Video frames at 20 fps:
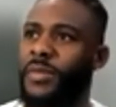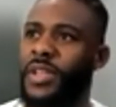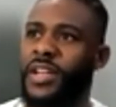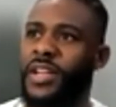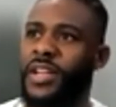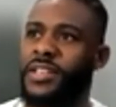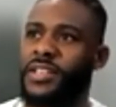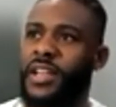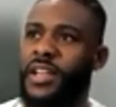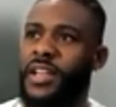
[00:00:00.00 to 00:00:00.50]

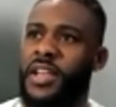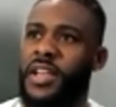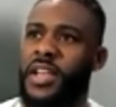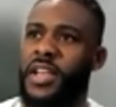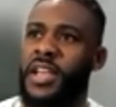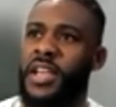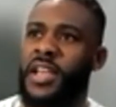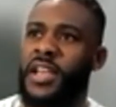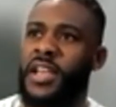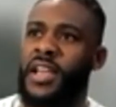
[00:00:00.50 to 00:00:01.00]
because
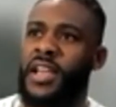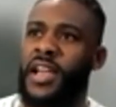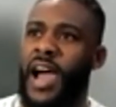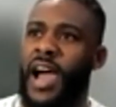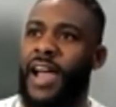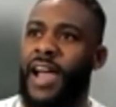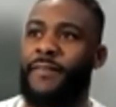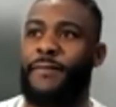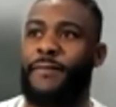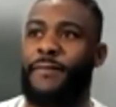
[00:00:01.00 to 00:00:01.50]

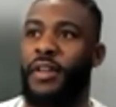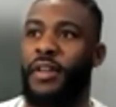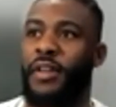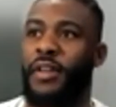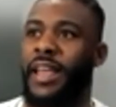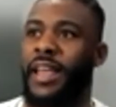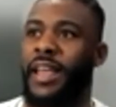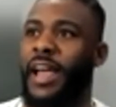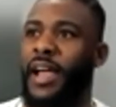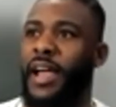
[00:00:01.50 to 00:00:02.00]
I
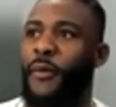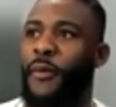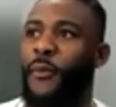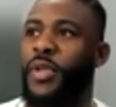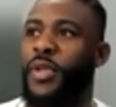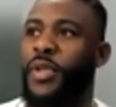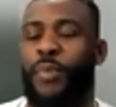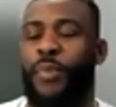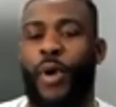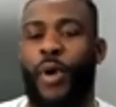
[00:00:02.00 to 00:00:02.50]
felt like
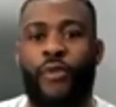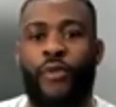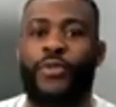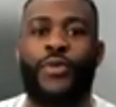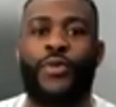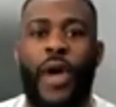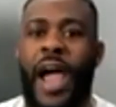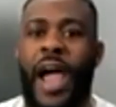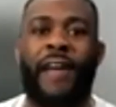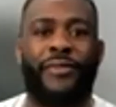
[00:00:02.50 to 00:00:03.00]
we both
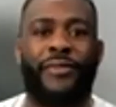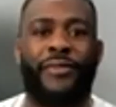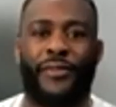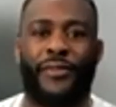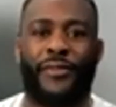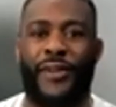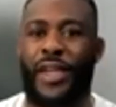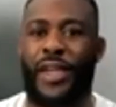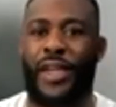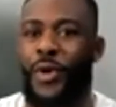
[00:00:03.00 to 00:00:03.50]
knew after
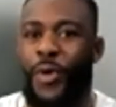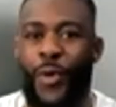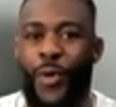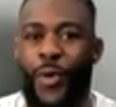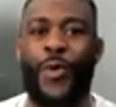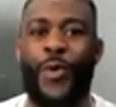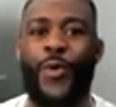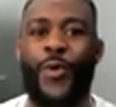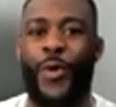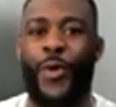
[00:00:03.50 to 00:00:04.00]
the fight
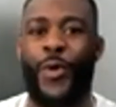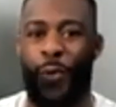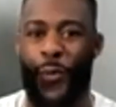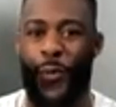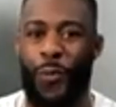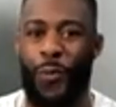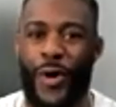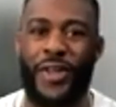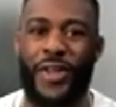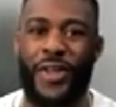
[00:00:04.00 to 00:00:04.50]
who
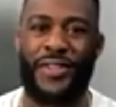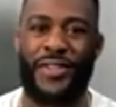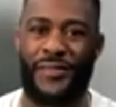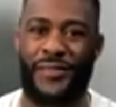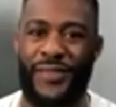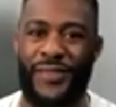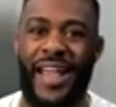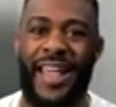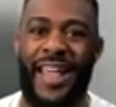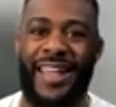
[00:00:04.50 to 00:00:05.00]
won
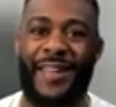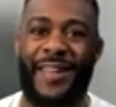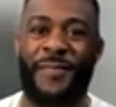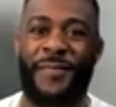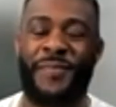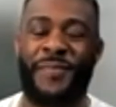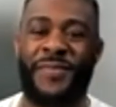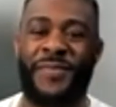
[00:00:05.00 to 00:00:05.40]
the fight.